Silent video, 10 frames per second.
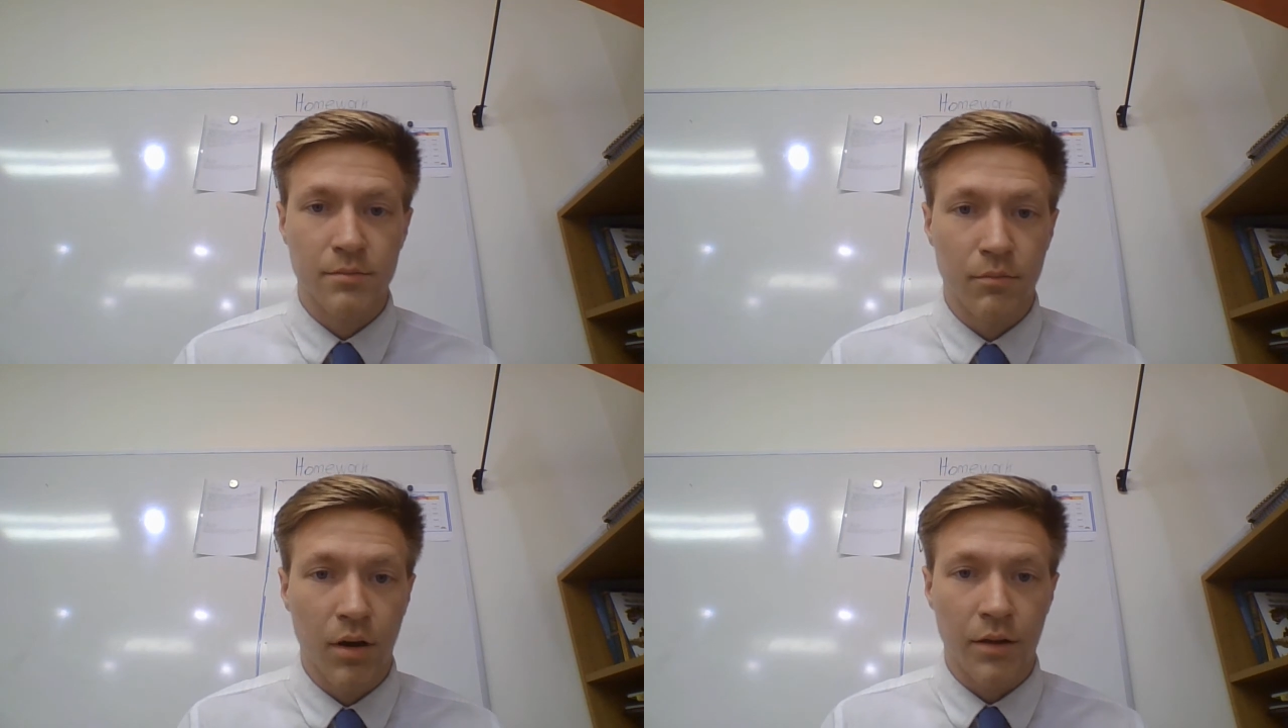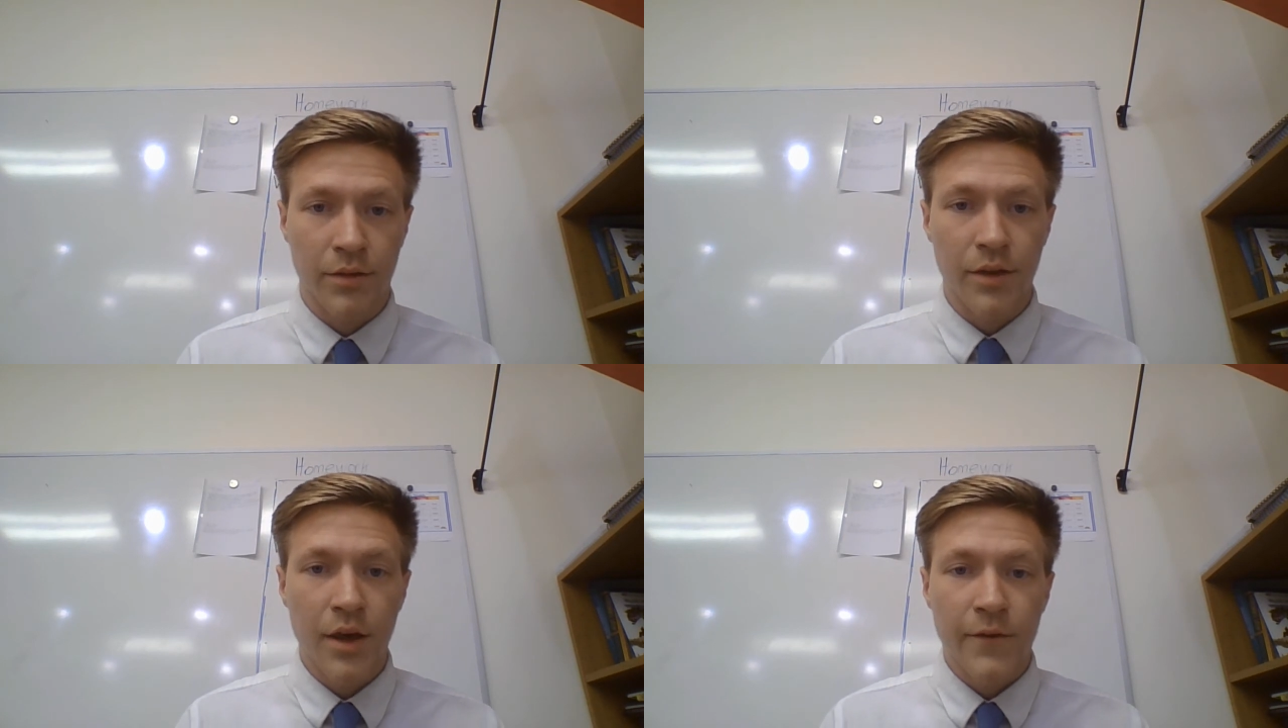
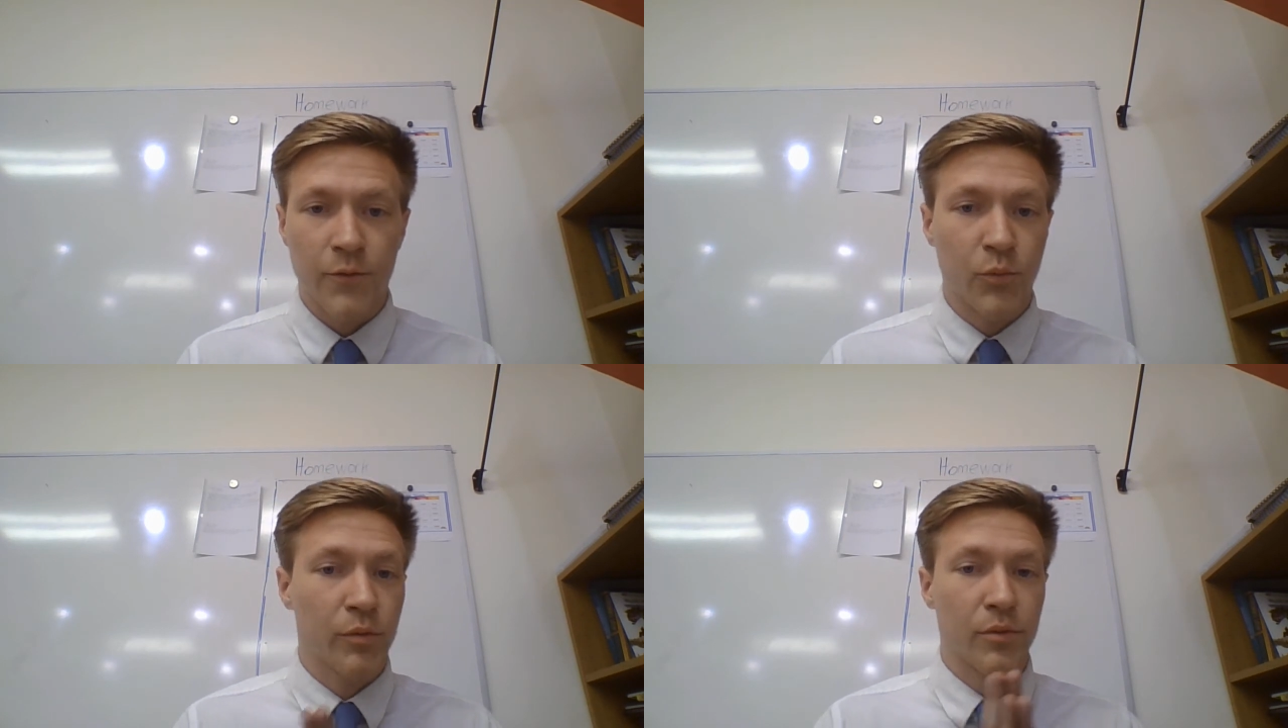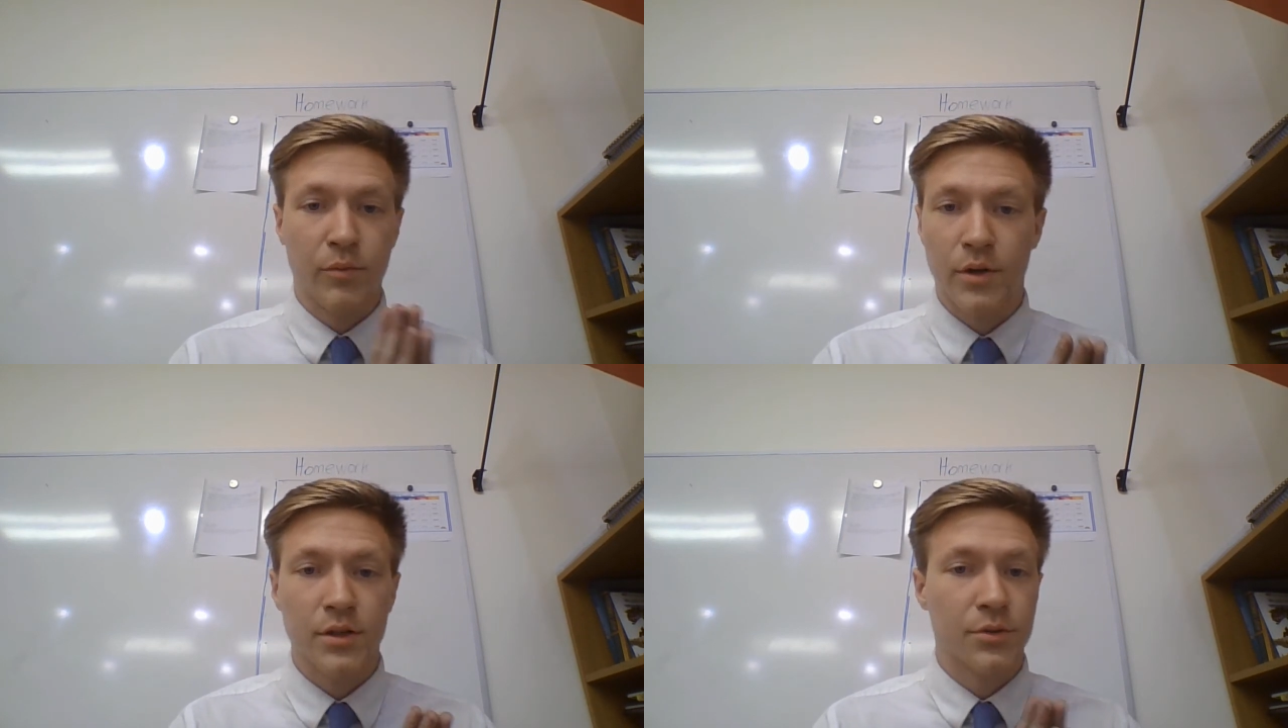month from where we
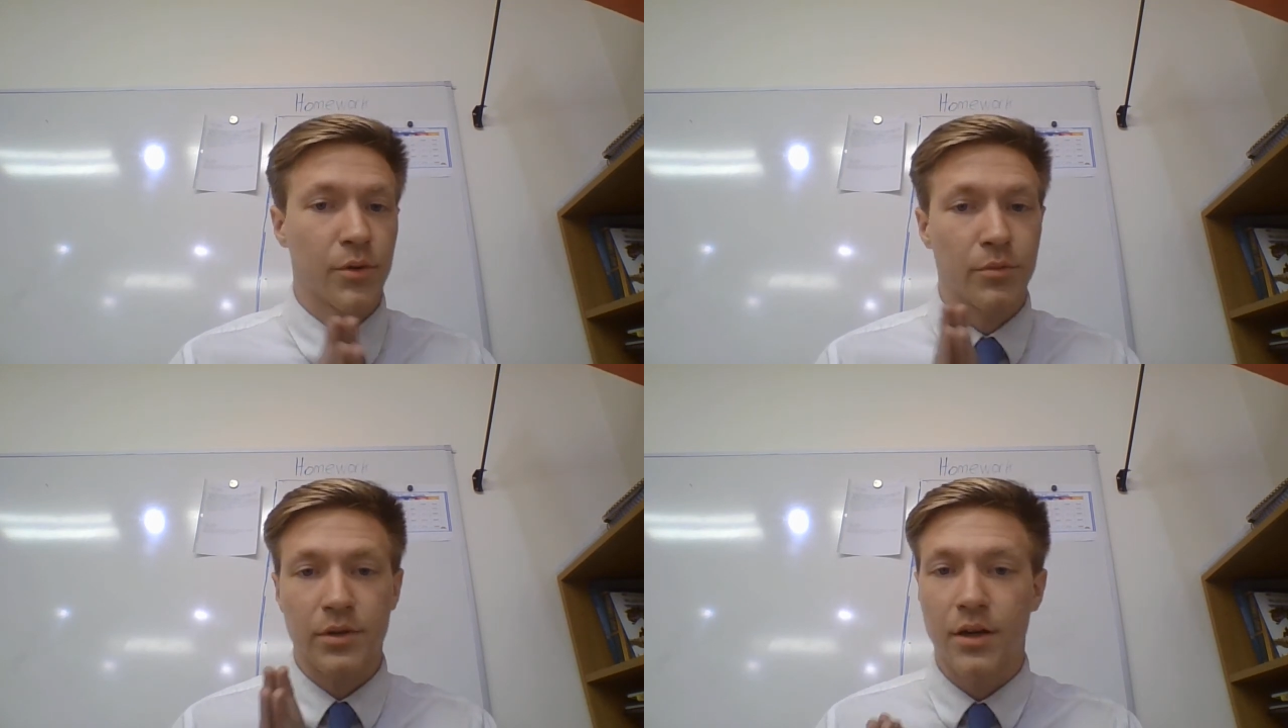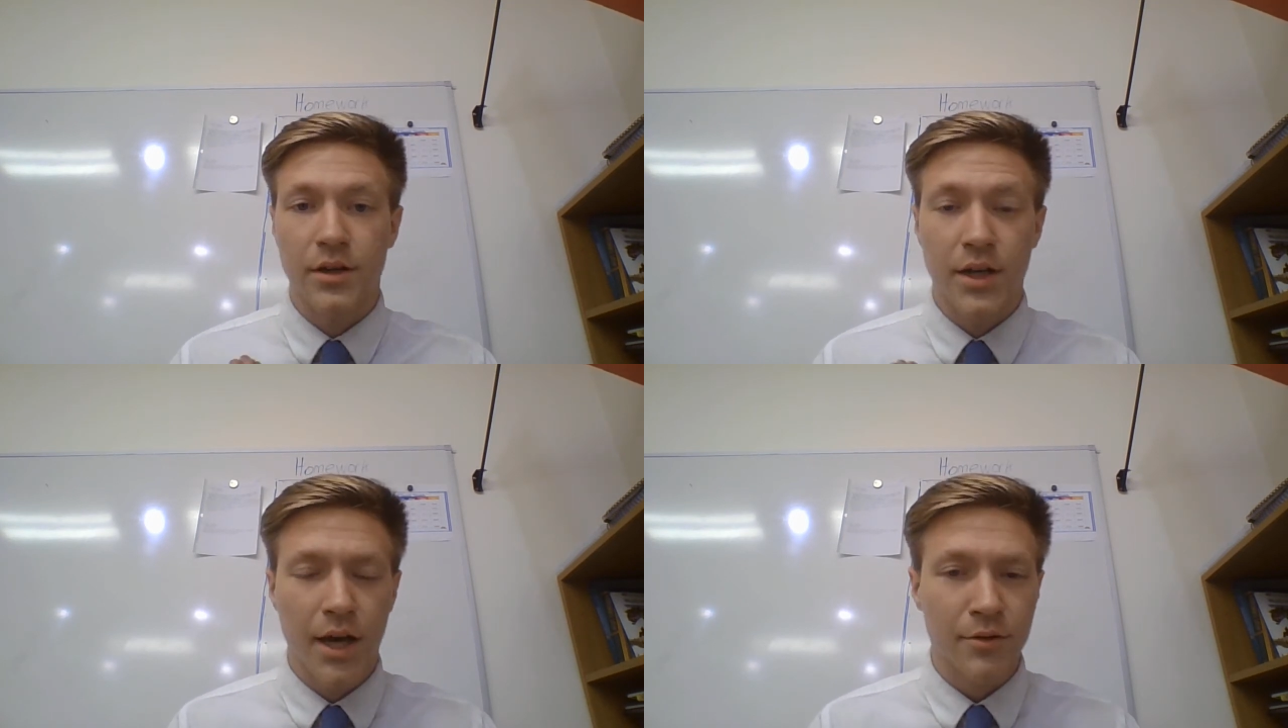were to where we are now.